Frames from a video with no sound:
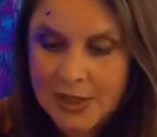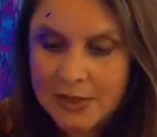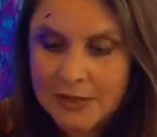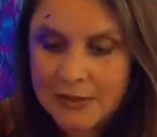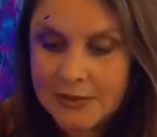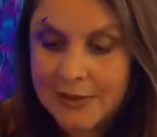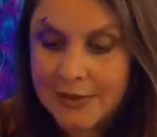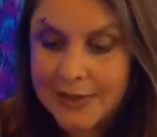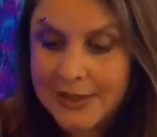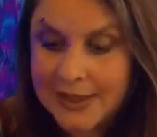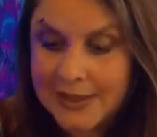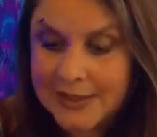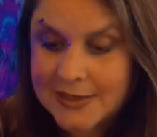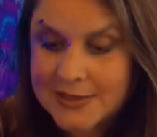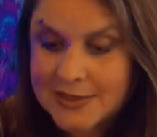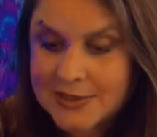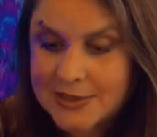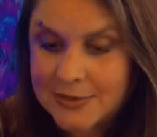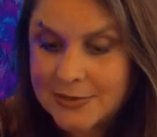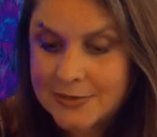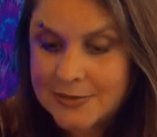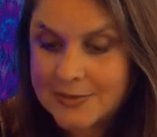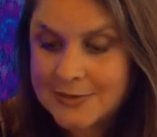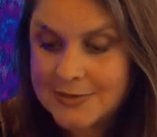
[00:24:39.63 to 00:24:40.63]
look
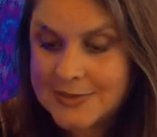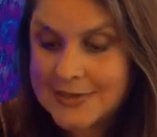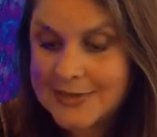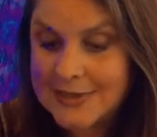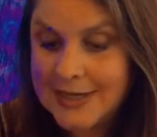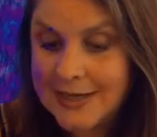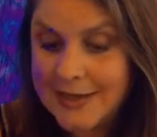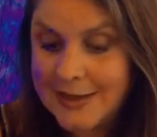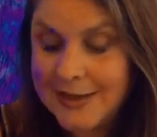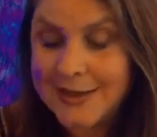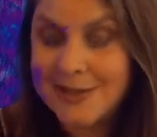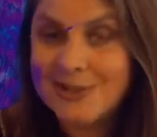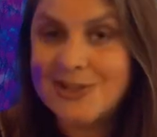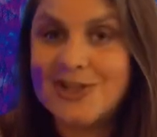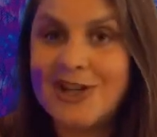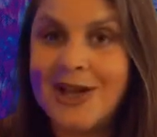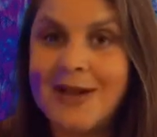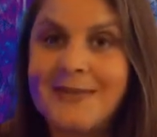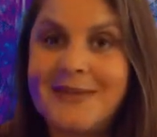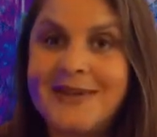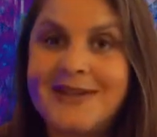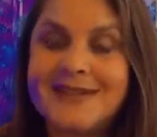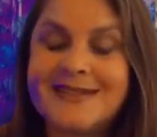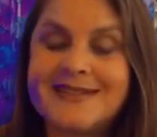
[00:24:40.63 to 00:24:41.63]
into studying
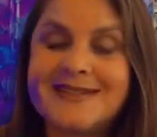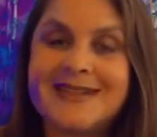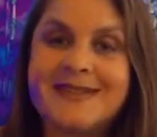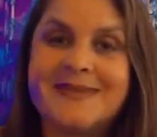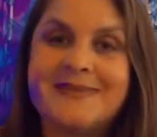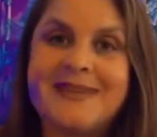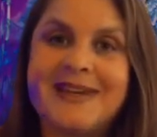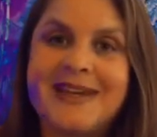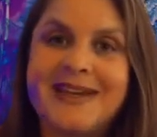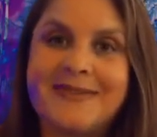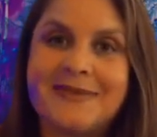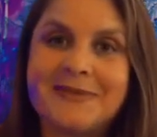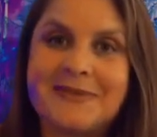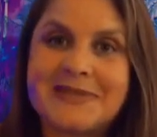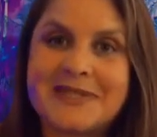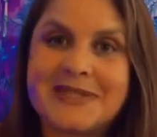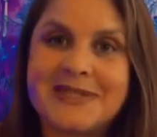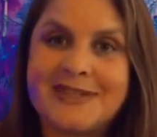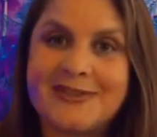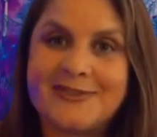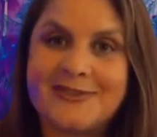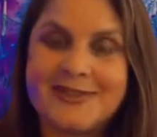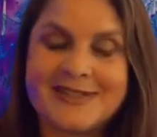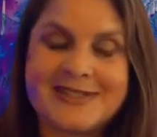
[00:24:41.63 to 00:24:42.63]
shamanism, it was
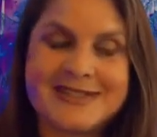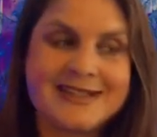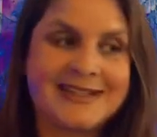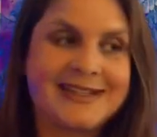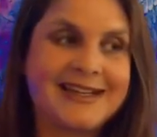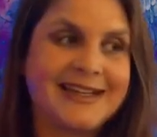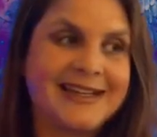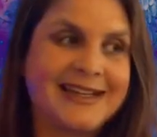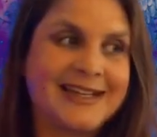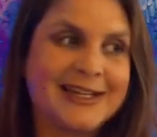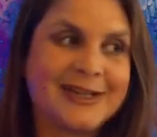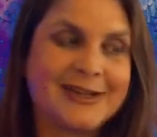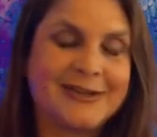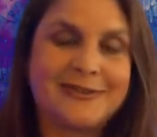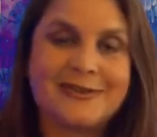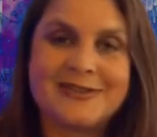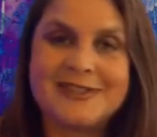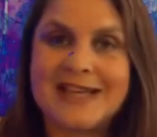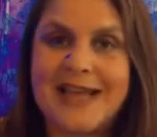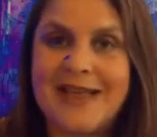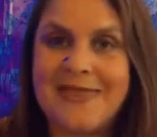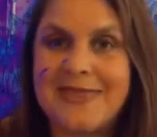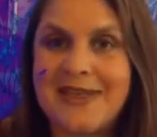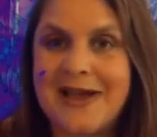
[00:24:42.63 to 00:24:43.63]
in the vicinity of
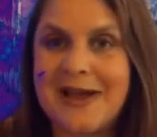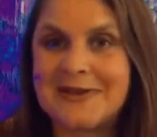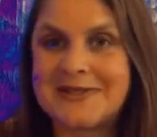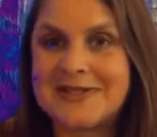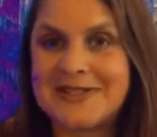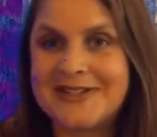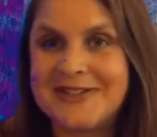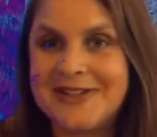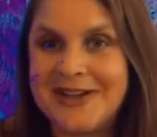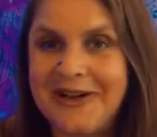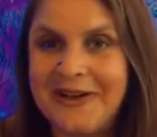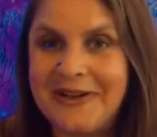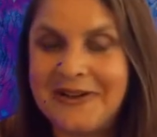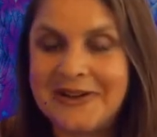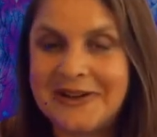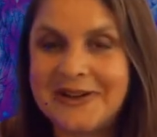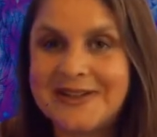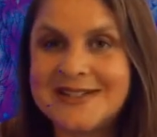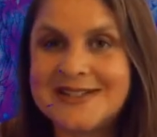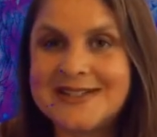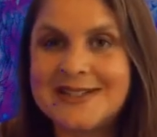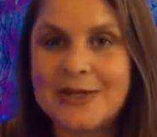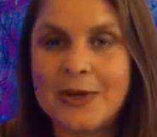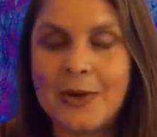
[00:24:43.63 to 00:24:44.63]

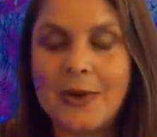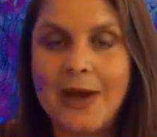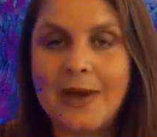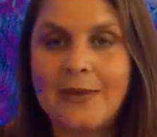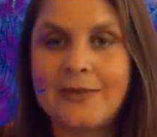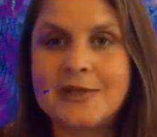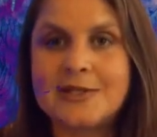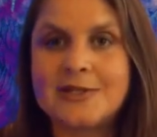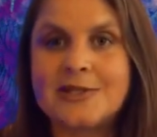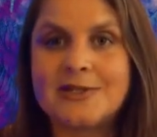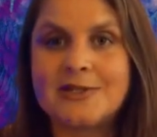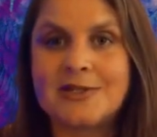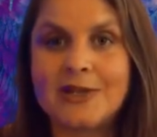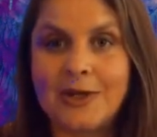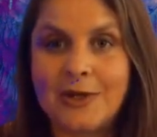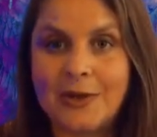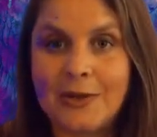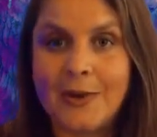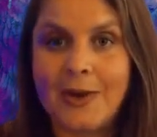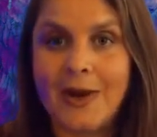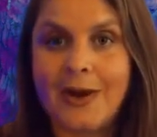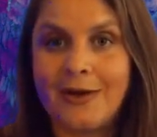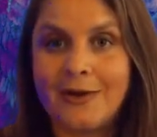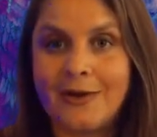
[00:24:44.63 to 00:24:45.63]
$10,000. So I was
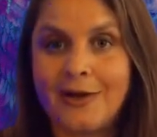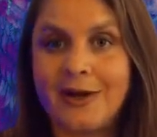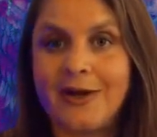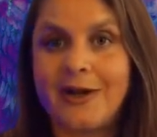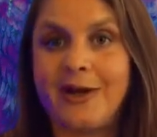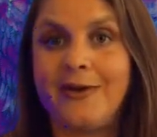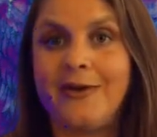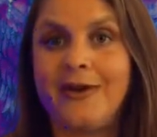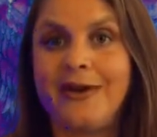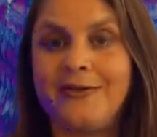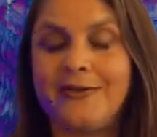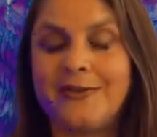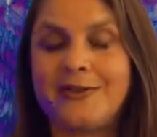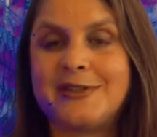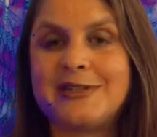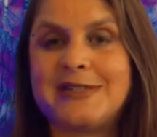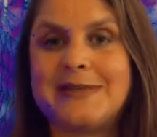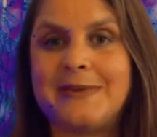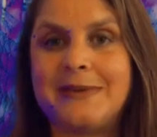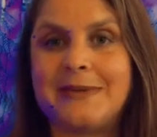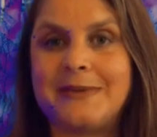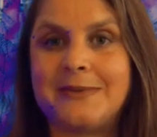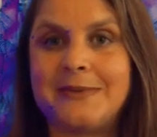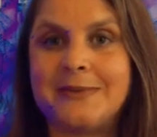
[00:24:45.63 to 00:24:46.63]
so honored and grateful to
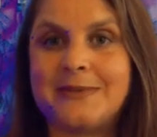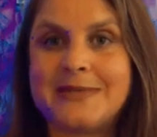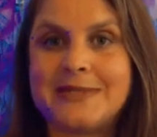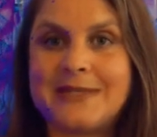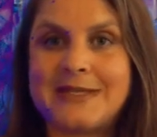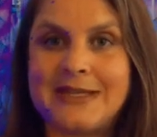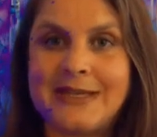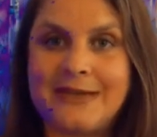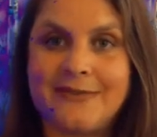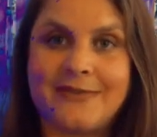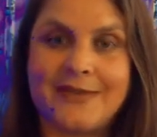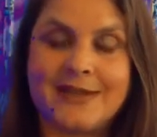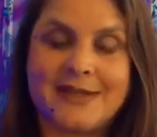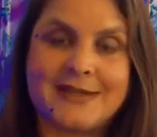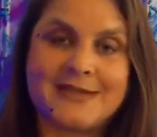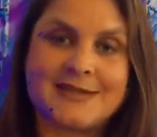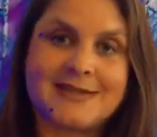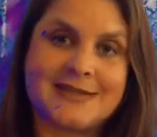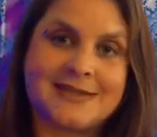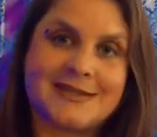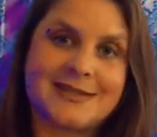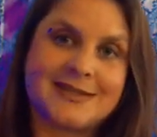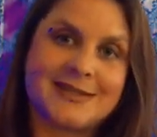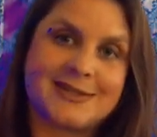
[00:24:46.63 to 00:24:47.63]
be able to receive
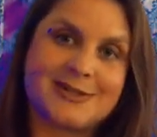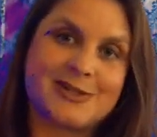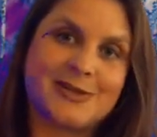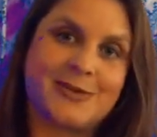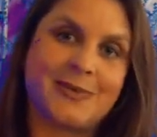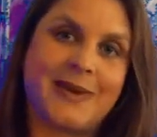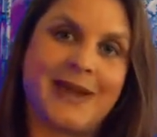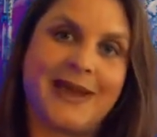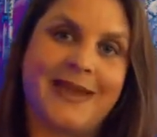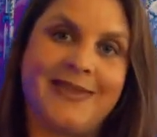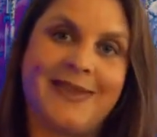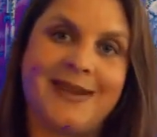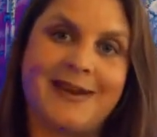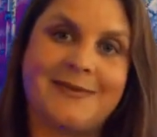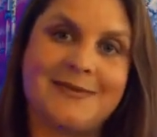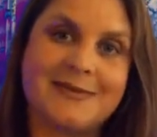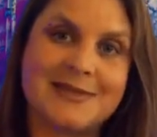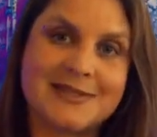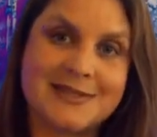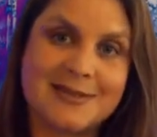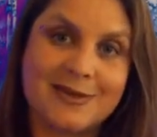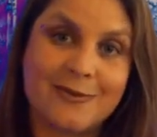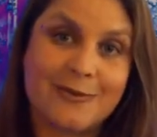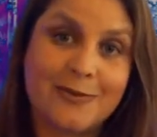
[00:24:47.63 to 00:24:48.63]
this in such a way that it
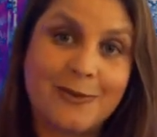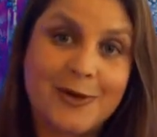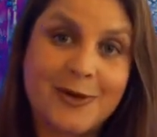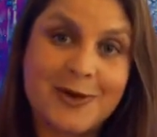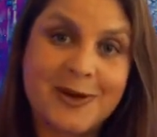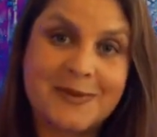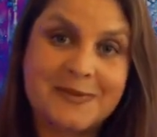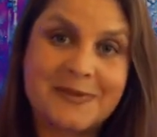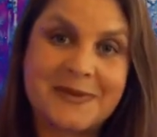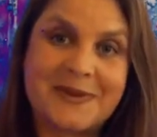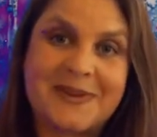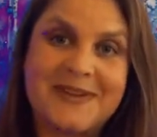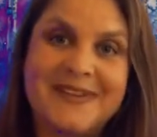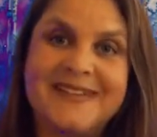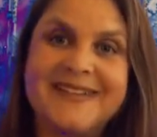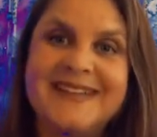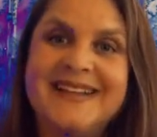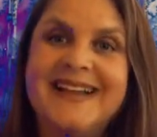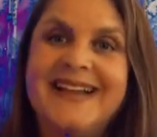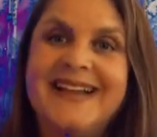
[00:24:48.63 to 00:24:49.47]
was affordable